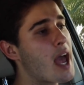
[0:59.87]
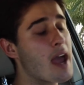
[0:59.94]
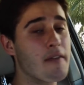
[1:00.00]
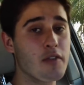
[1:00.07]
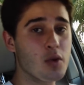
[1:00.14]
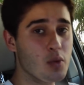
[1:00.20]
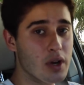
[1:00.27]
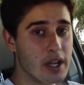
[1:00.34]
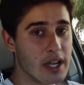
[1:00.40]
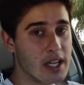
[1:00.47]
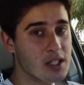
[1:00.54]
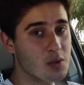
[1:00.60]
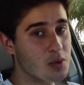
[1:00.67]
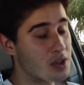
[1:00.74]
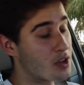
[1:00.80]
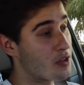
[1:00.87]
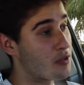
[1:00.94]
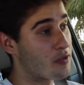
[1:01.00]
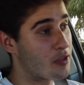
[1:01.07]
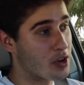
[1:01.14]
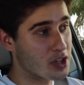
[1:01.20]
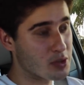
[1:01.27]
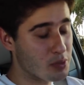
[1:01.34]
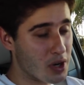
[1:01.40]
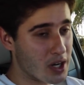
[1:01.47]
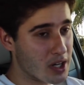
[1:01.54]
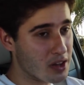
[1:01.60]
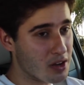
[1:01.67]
everyone gets when they're first modding